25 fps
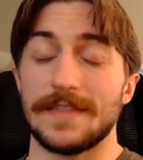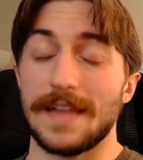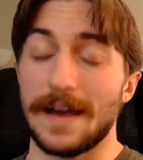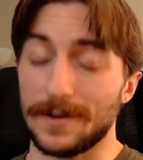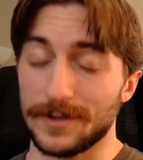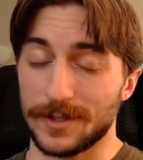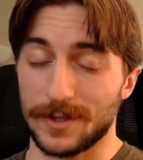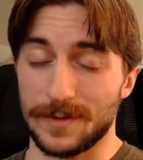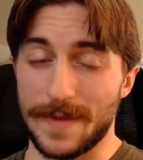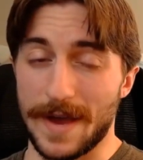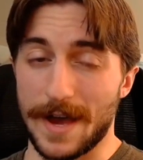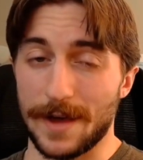
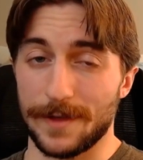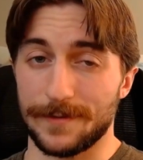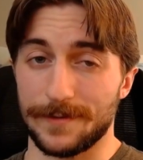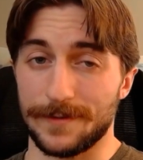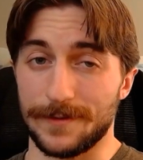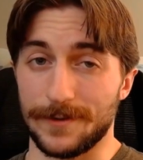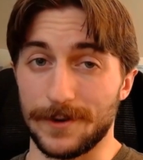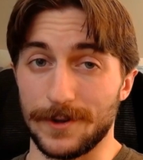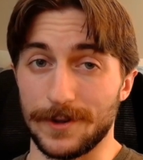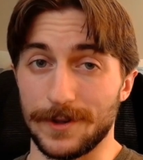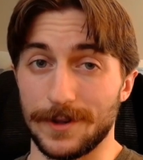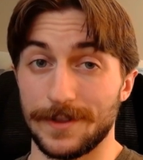was a
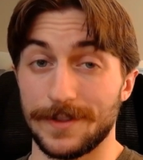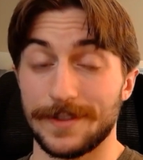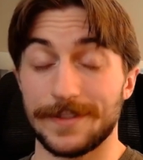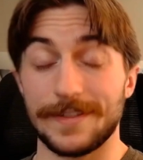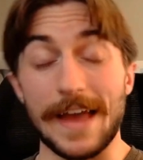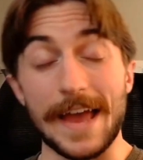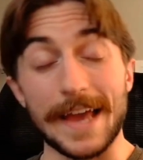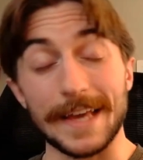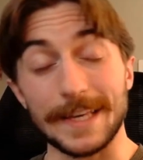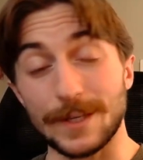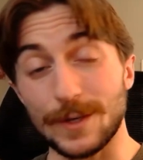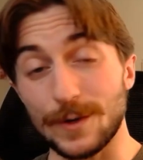mouthful.
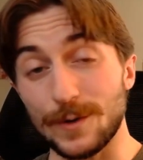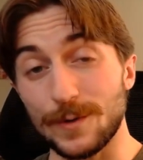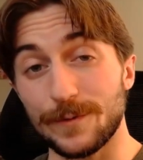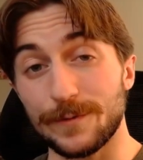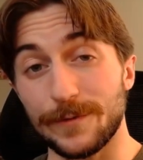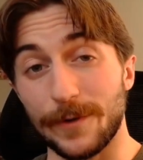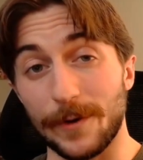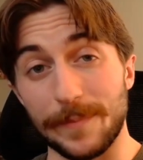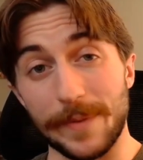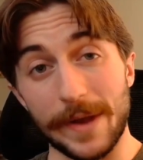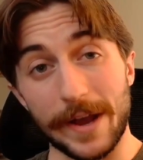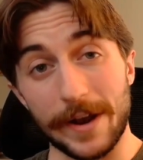Thank you
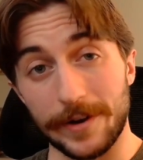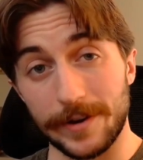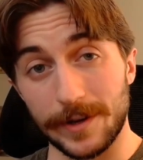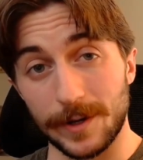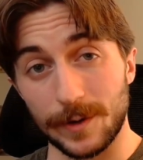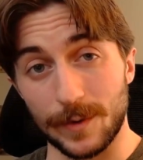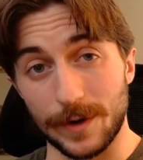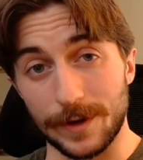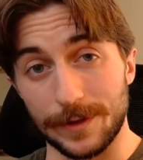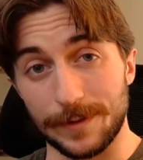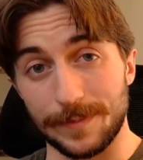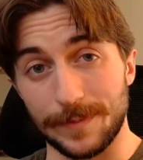for
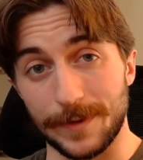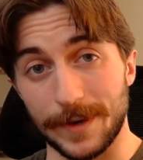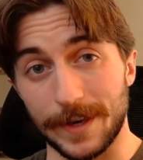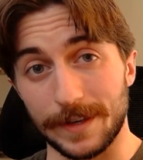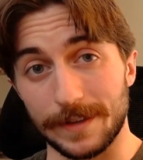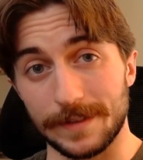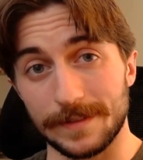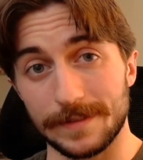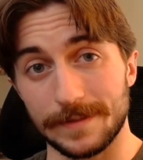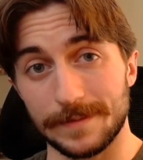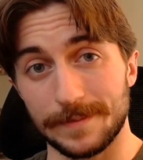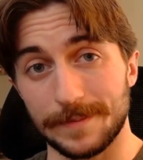bearing with
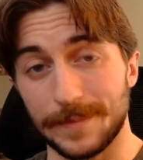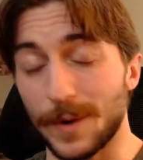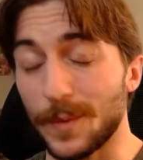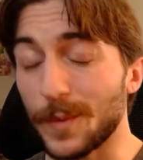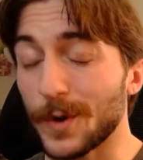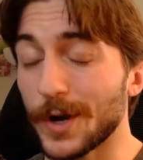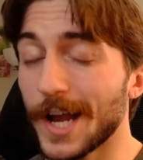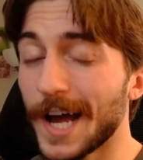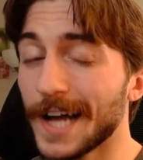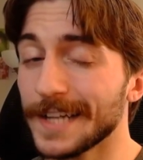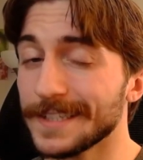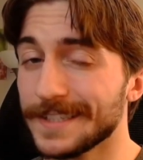me, but
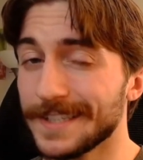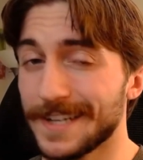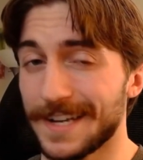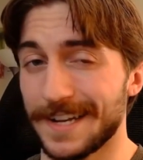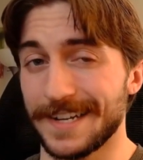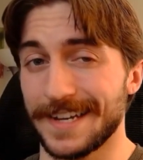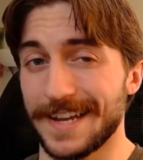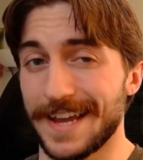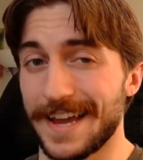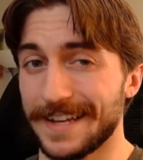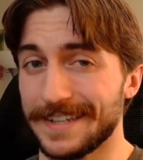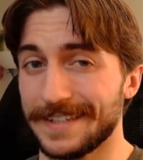we're not
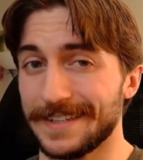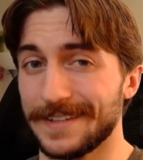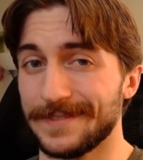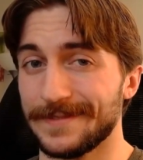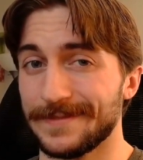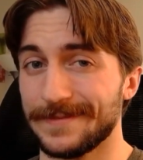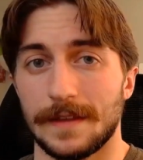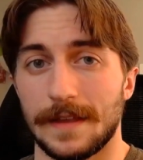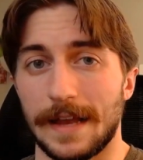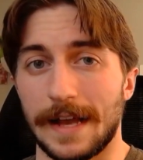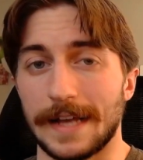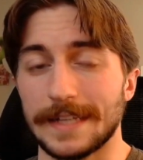done yet.
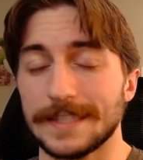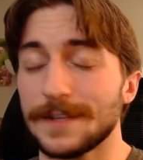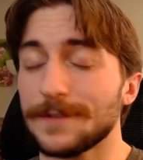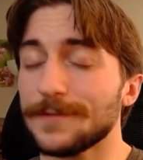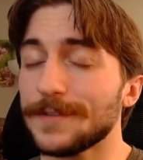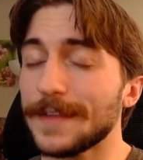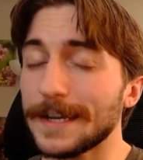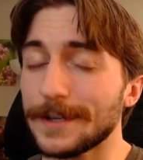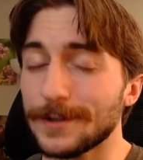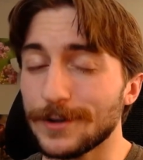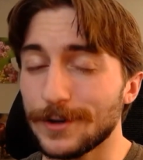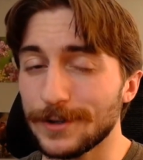As
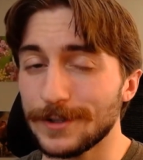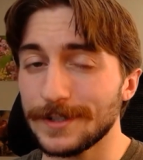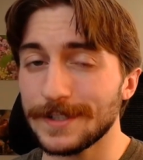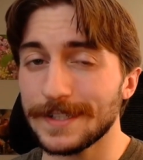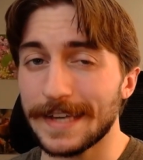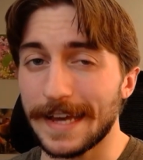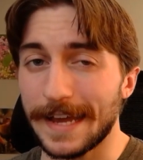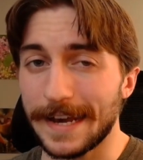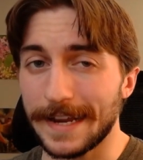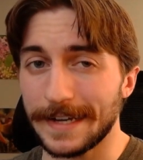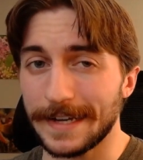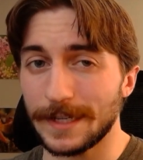if they
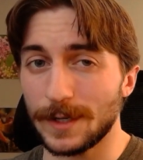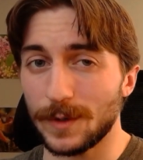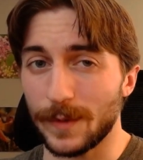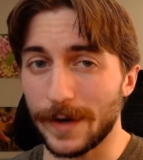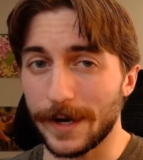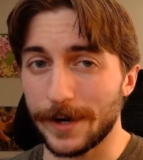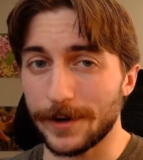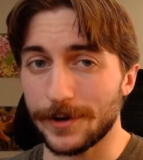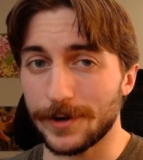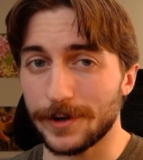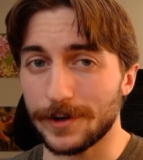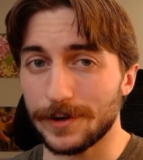couldn't get any
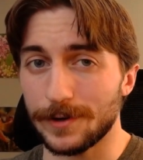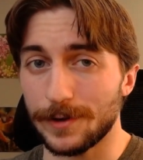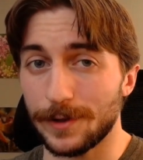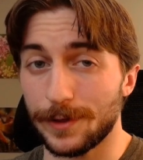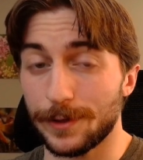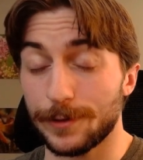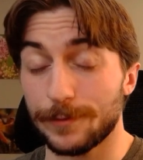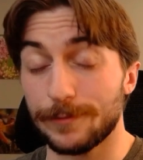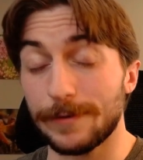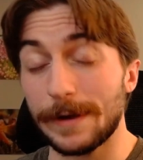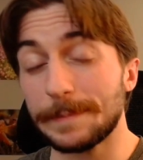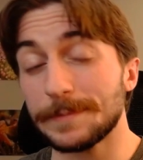weirder,
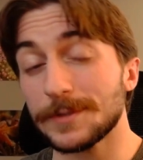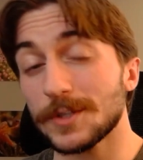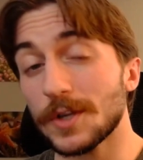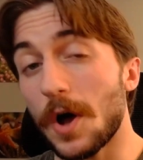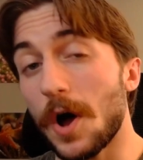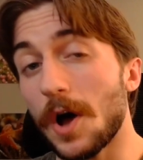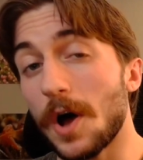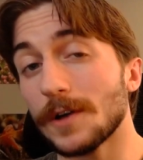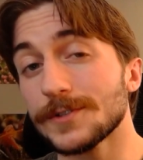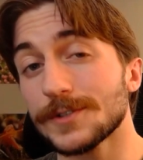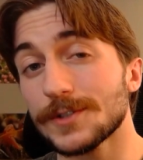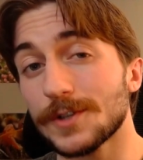thrips
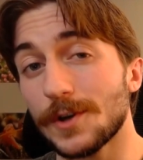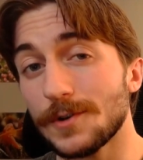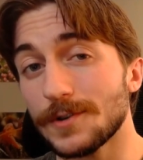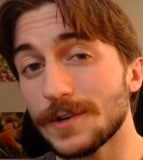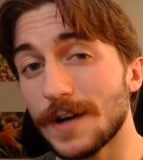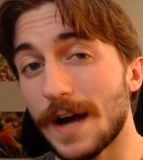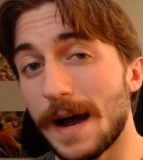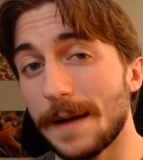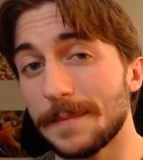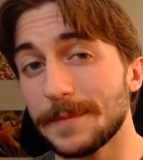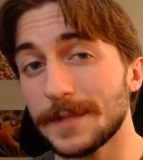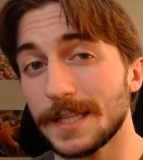also
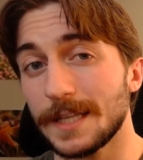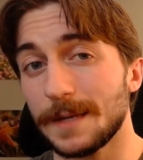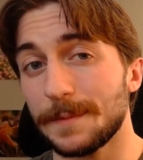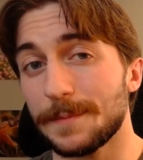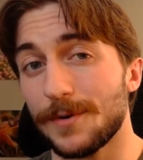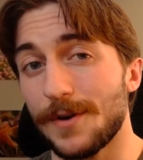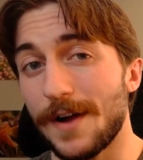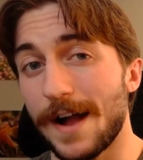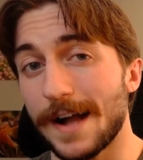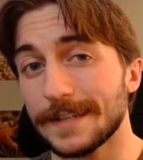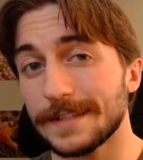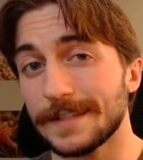commonly
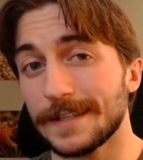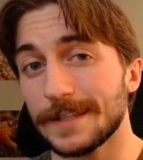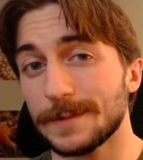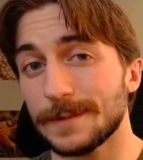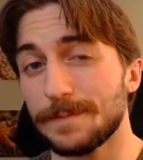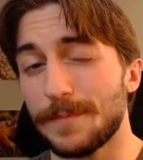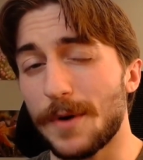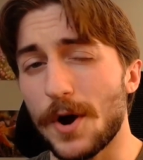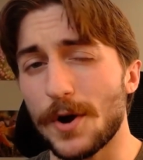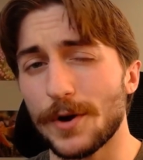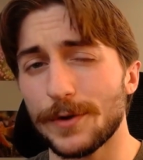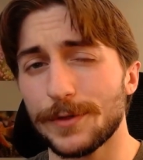practice
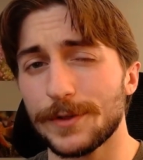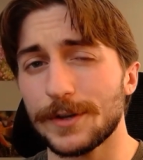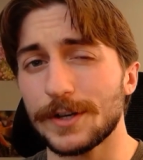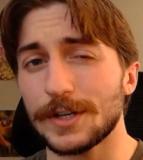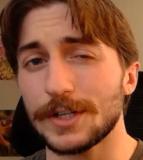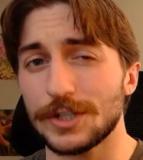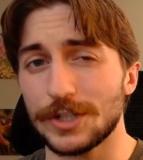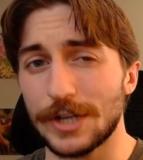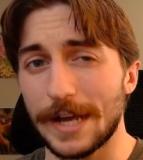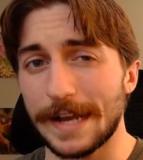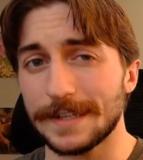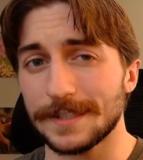
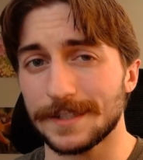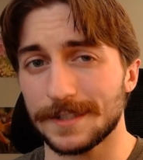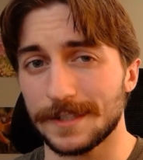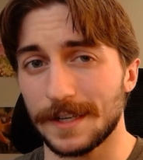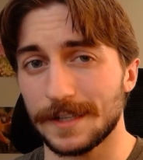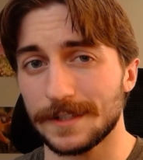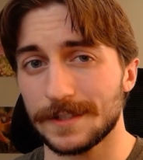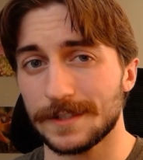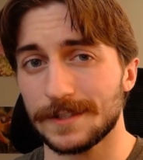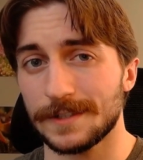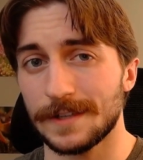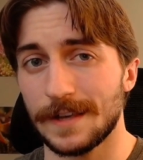
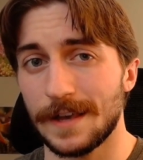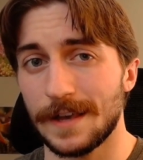parthenogenesis,